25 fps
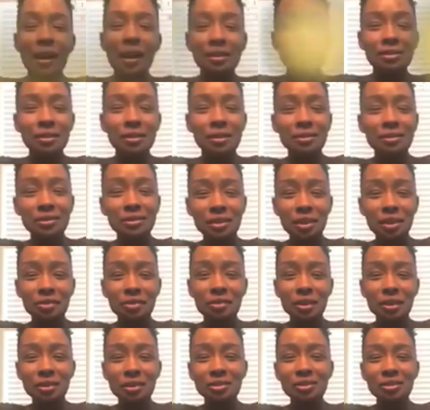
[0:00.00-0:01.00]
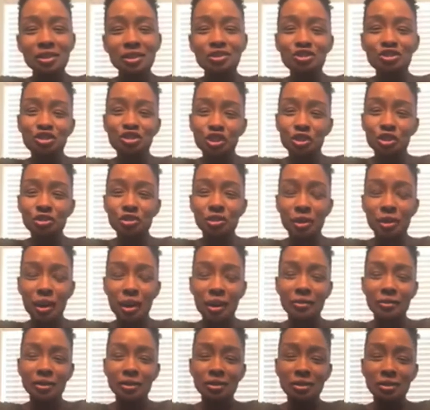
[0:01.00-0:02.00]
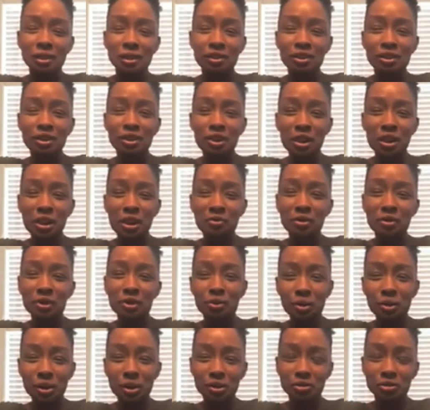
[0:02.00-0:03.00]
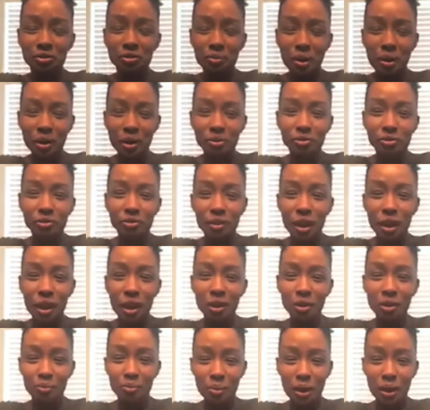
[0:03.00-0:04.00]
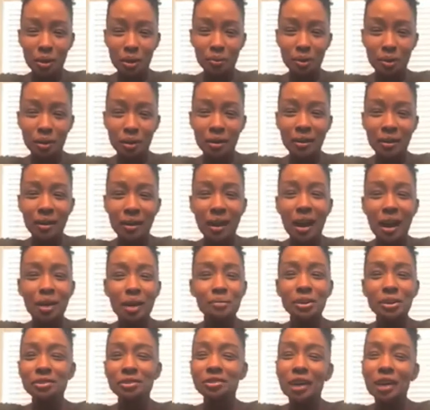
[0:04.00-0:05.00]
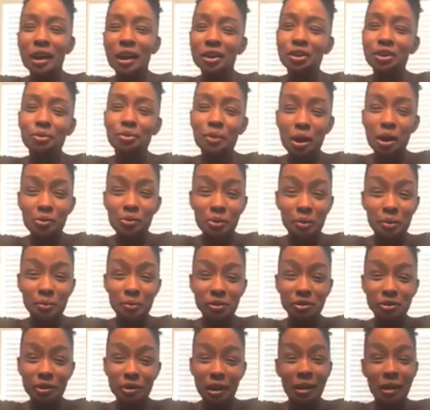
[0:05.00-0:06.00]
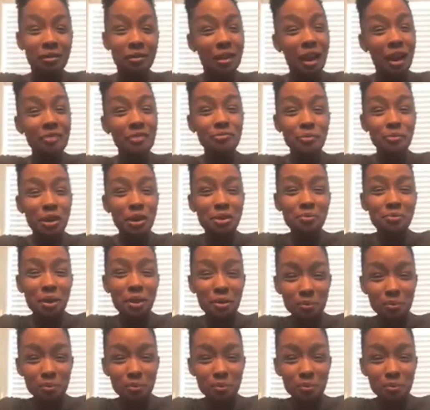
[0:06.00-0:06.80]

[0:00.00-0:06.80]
St. Stephen's. It's Josie Evans sending you love and greetings from Huntsville, Alabama. I'm excited about Women's Day, and I've made my